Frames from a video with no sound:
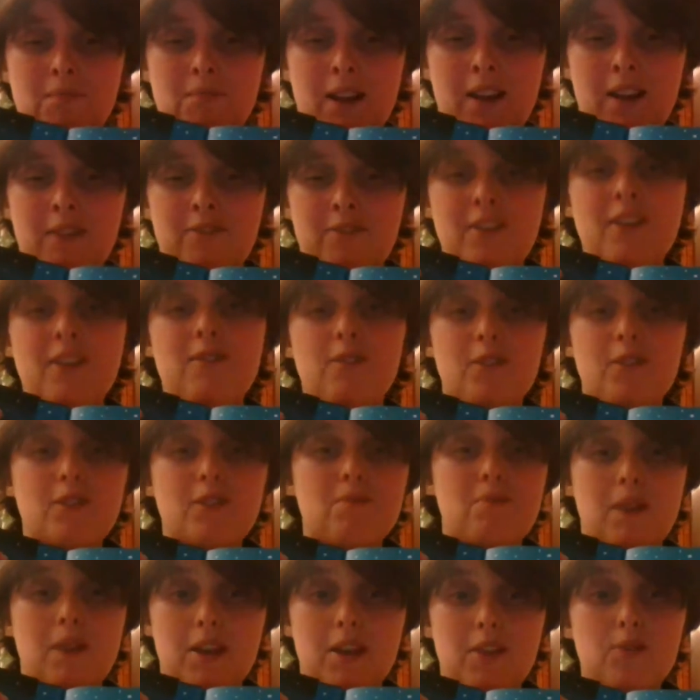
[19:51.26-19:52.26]
My
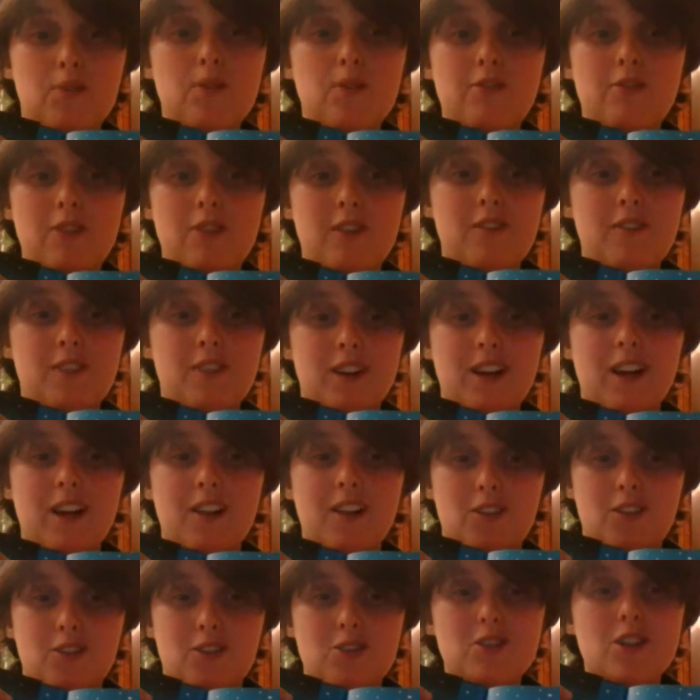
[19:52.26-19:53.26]
three favorite
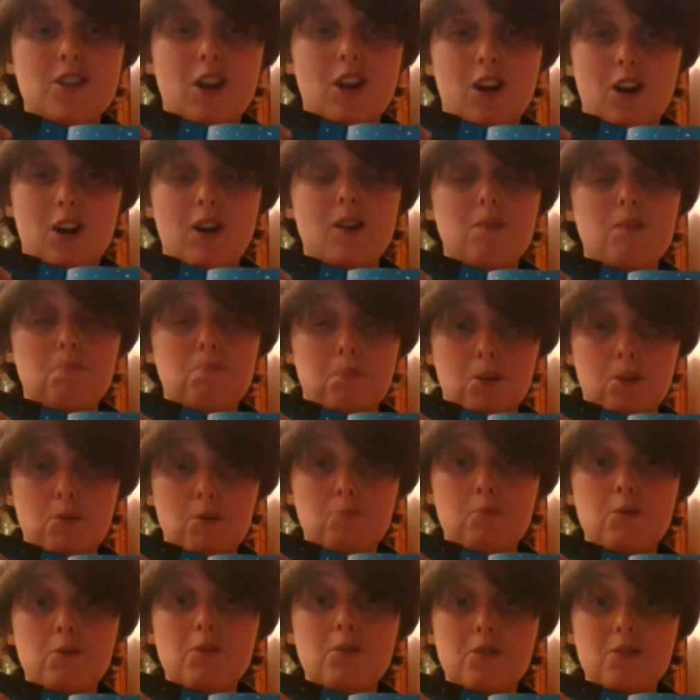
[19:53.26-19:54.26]
colors are
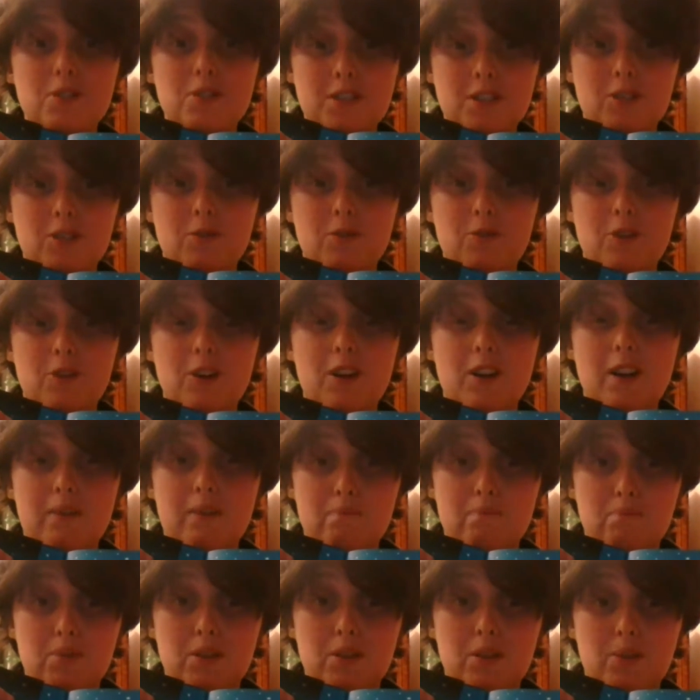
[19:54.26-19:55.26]
purple, silver,
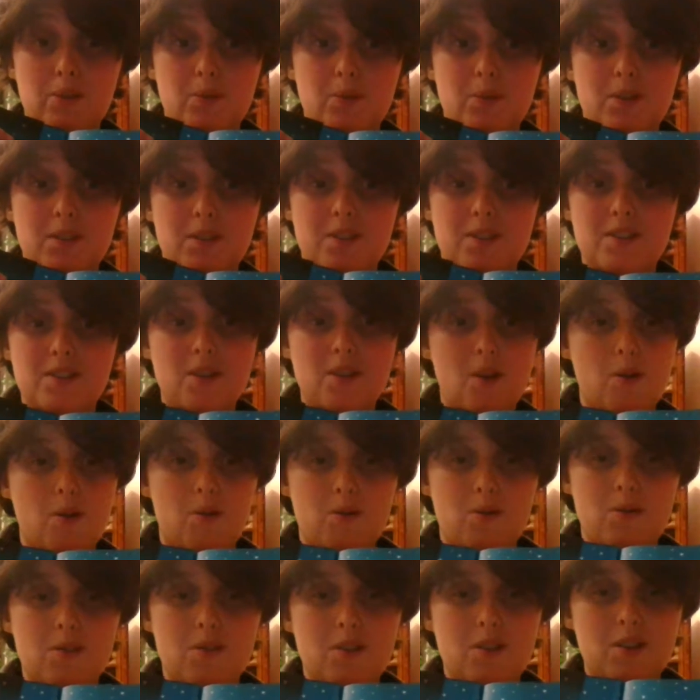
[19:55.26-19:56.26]
and blue.
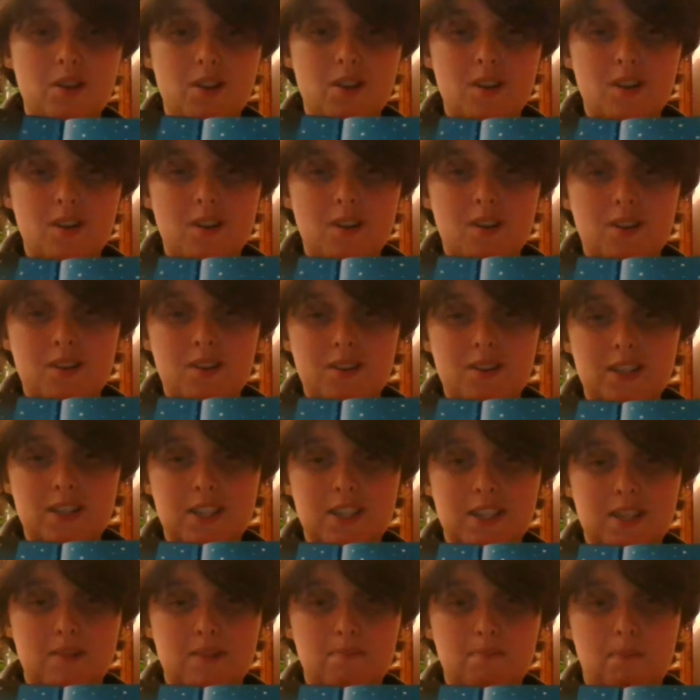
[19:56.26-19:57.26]
So
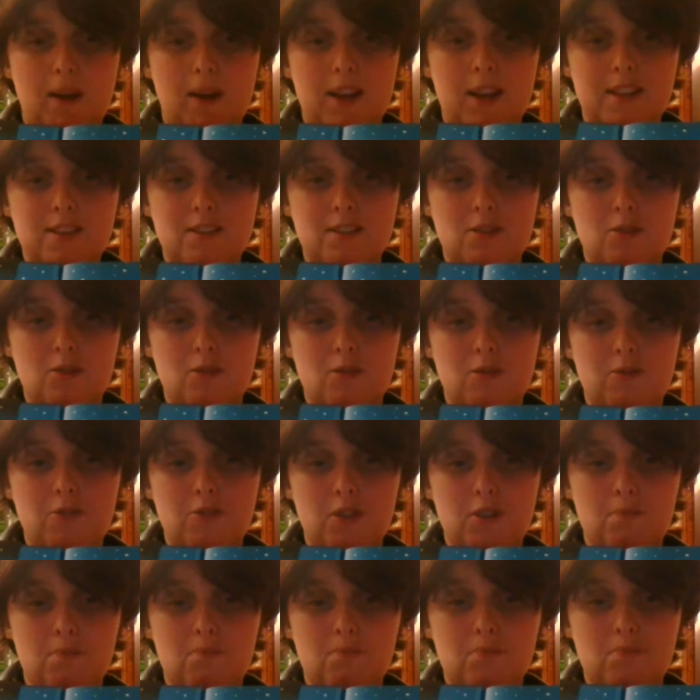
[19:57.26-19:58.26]
this combines two of them.